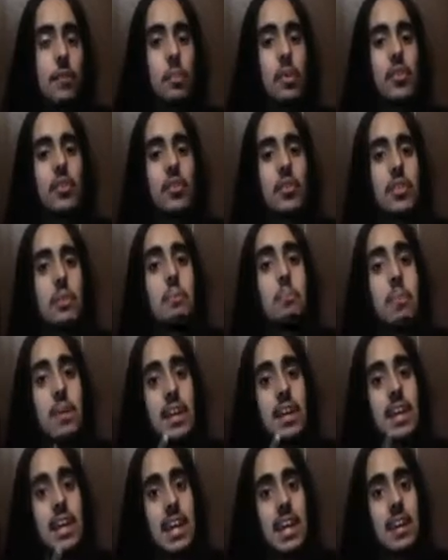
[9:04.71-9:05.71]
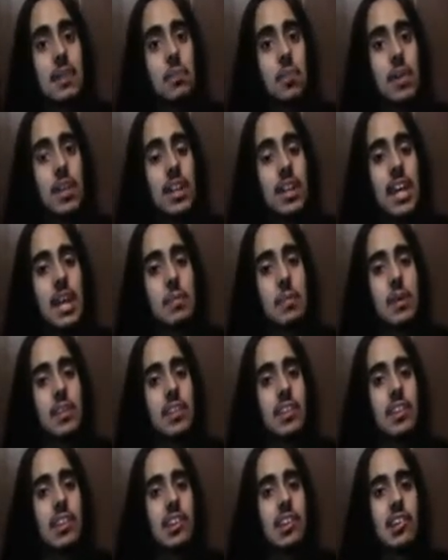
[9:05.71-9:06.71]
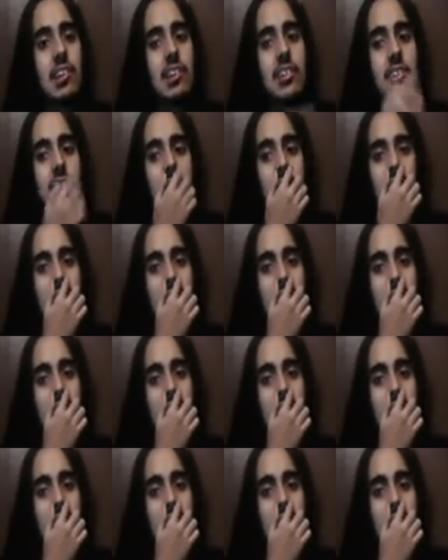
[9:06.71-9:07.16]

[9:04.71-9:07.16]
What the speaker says: movie was a big hit when it came out in the theaters,